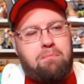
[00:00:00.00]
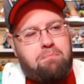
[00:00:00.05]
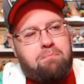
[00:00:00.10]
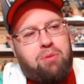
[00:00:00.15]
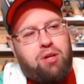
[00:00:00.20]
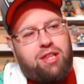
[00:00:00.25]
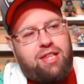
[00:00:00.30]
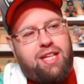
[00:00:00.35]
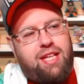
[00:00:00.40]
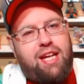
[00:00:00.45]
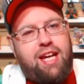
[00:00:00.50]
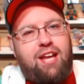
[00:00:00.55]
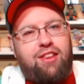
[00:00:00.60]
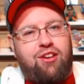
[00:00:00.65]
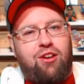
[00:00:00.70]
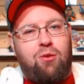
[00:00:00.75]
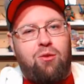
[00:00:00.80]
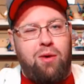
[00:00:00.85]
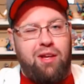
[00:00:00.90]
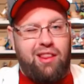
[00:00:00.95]
put
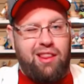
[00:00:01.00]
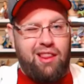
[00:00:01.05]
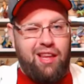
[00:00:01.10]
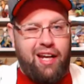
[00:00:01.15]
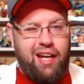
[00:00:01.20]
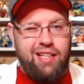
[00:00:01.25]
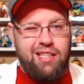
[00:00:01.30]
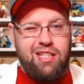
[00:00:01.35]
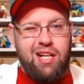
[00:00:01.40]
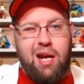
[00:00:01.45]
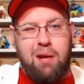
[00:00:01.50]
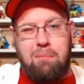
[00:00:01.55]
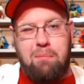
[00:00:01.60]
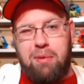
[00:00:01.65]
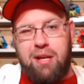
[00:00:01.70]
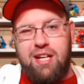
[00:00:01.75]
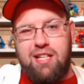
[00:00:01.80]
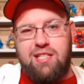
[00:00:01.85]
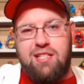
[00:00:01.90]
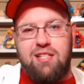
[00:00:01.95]
together with like type
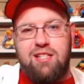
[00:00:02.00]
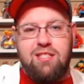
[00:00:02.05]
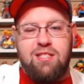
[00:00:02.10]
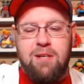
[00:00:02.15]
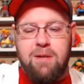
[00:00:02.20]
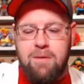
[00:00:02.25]
pieces.